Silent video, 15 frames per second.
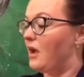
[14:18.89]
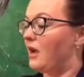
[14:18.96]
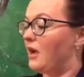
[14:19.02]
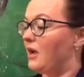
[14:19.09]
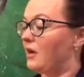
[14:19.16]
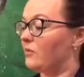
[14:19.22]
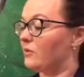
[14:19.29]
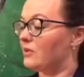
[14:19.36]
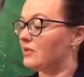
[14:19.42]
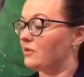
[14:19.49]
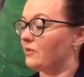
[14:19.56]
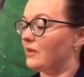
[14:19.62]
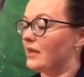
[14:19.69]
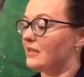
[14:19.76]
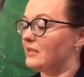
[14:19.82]
We're
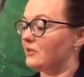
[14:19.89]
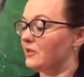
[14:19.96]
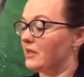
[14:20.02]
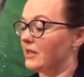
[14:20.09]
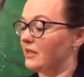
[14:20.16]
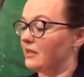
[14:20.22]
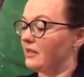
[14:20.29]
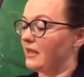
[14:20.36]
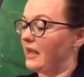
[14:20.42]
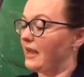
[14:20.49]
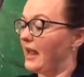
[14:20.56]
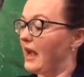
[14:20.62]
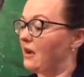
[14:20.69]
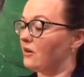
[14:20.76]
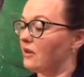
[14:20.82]
surrendering that
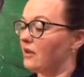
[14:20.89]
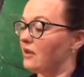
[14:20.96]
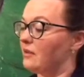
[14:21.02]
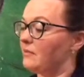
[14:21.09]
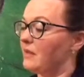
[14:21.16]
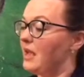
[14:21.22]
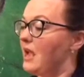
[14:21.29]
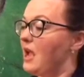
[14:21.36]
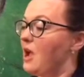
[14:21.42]
outcome.